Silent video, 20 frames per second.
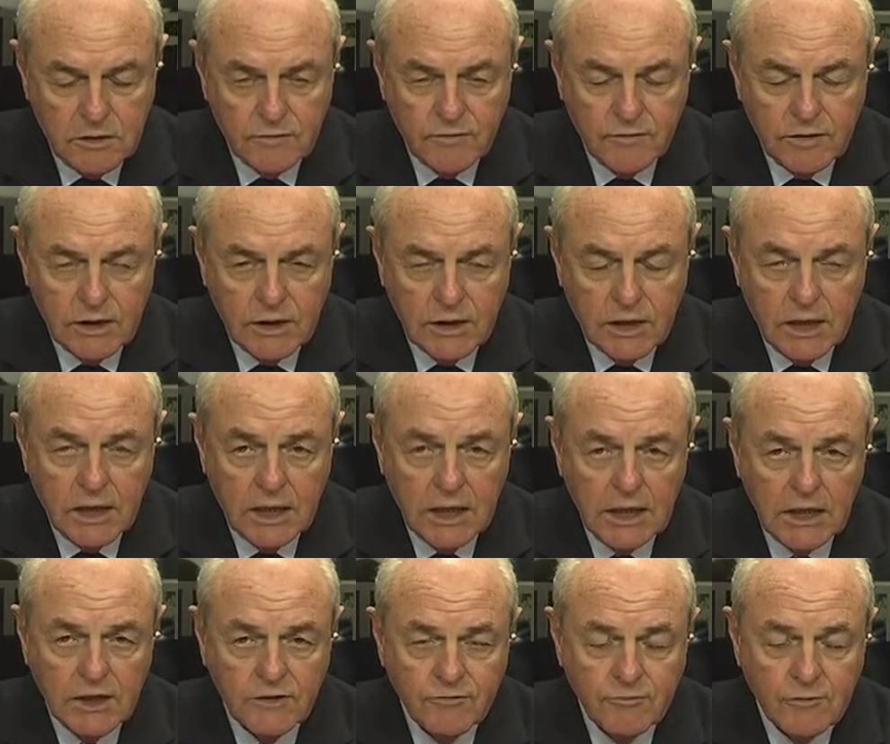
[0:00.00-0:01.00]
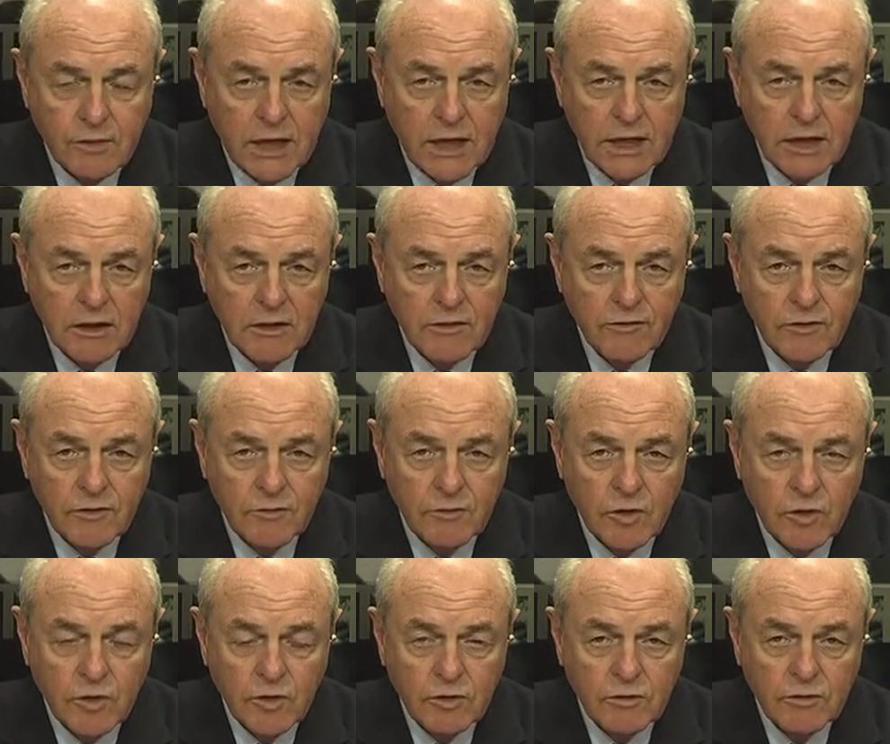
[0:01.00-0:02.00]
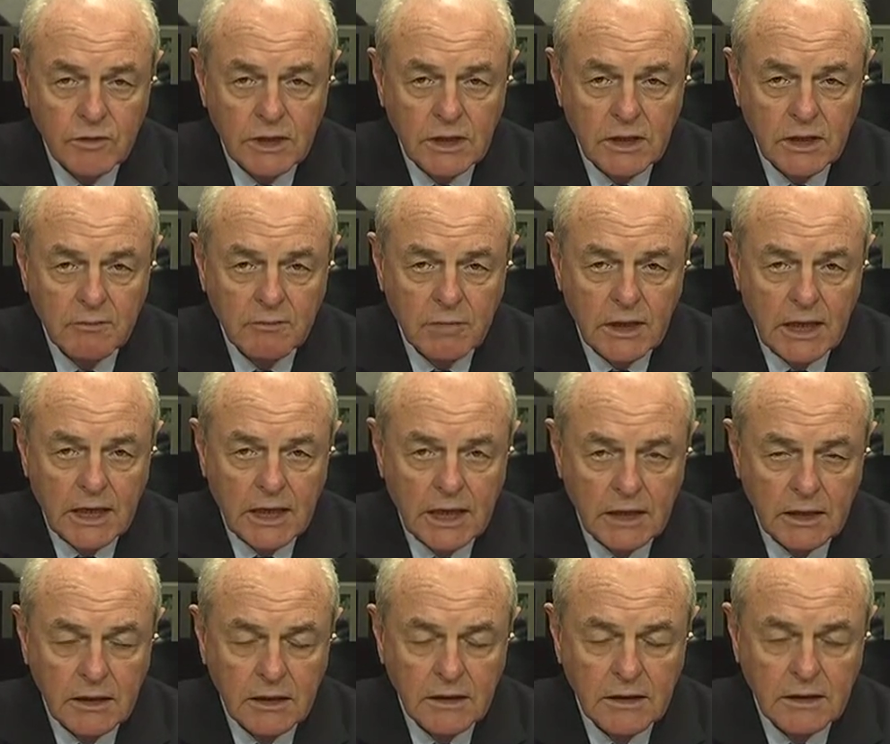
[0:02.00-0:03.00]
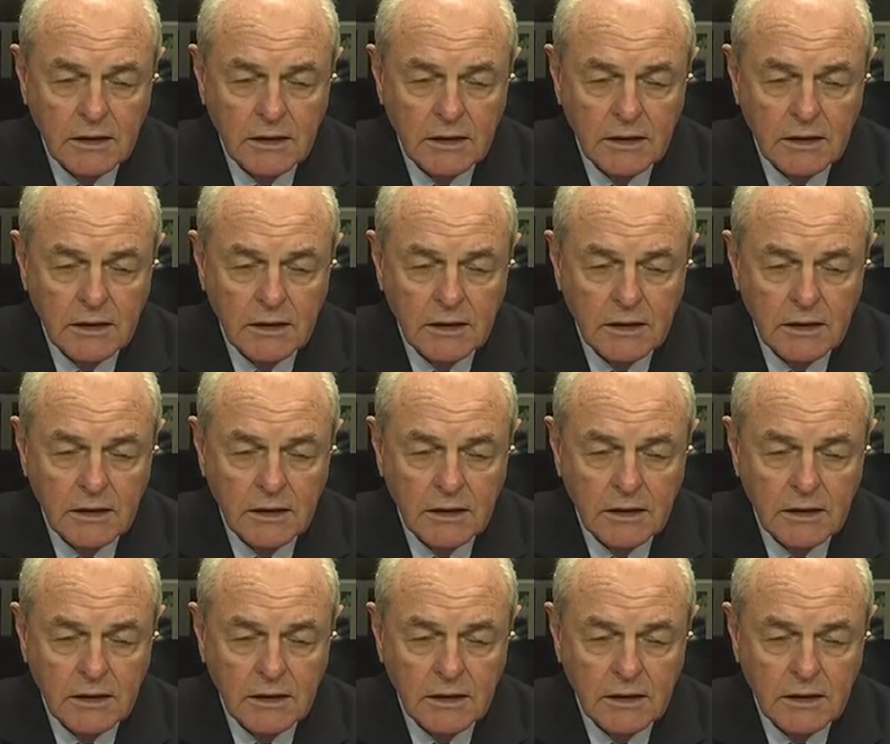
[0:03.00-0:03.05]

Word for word: of the collective mind of the board being applied